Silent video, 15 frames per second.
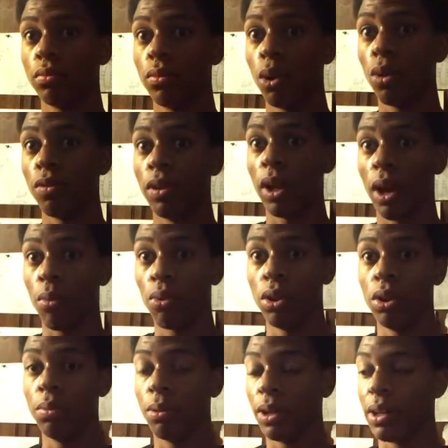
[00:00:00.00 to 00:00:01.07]
Hopefully, I
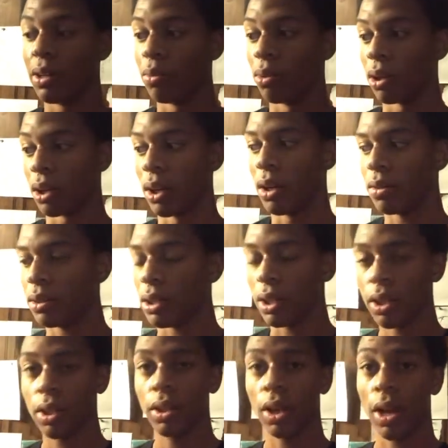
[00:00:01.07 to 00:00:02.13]
really plan on working out today
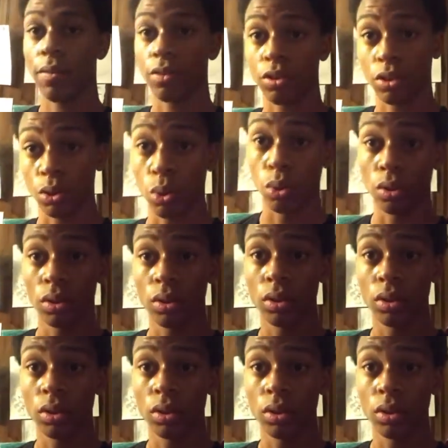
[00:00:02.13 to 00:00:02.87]
after school.